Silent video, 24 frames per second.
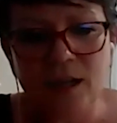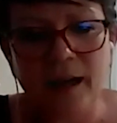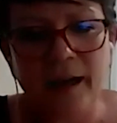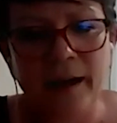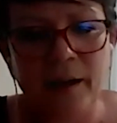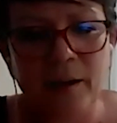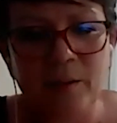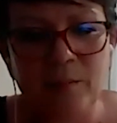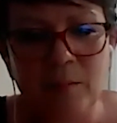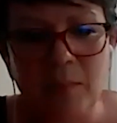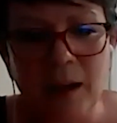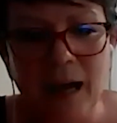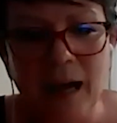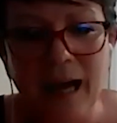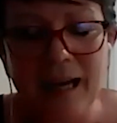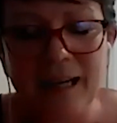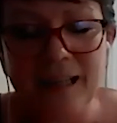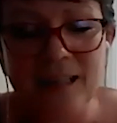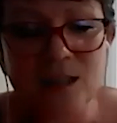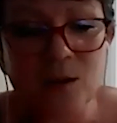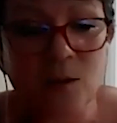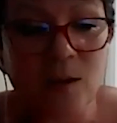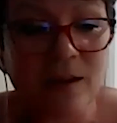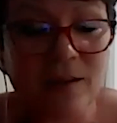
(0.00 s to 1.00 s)

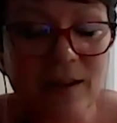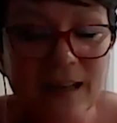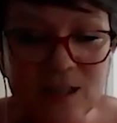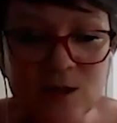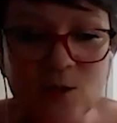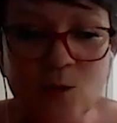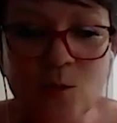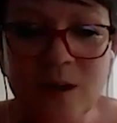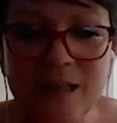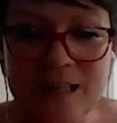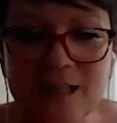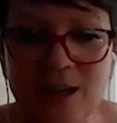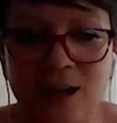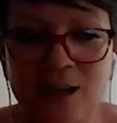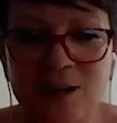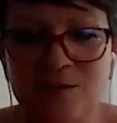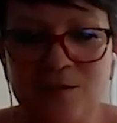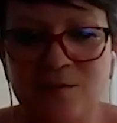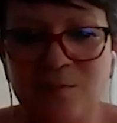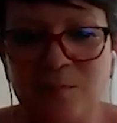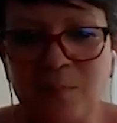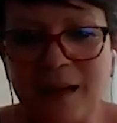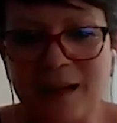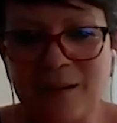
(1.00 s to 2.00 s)
and so it's always kind
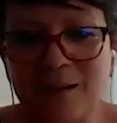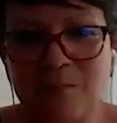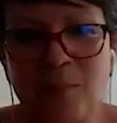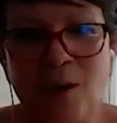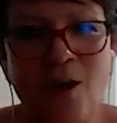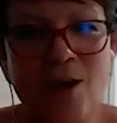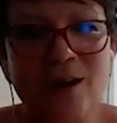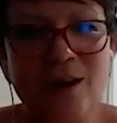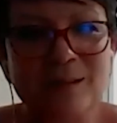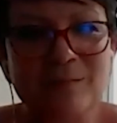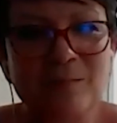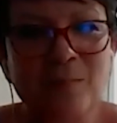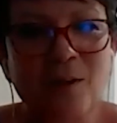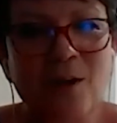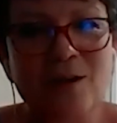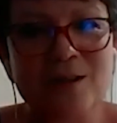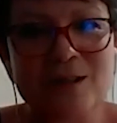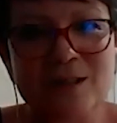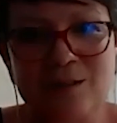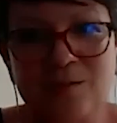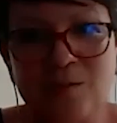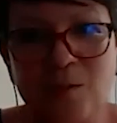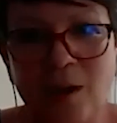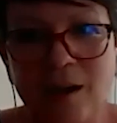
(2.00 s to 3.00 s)
of been part and
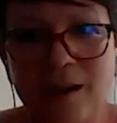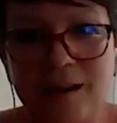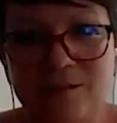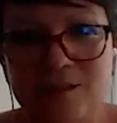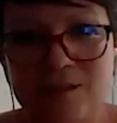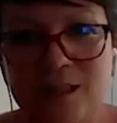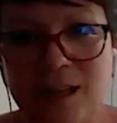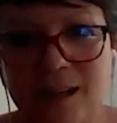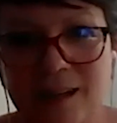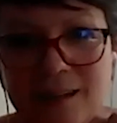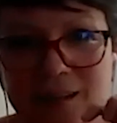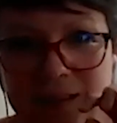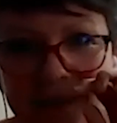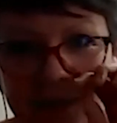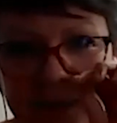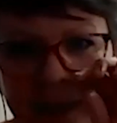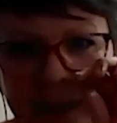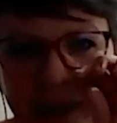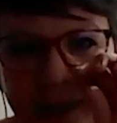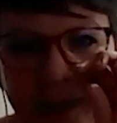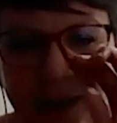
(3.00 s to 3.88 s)
parcel of what I've done,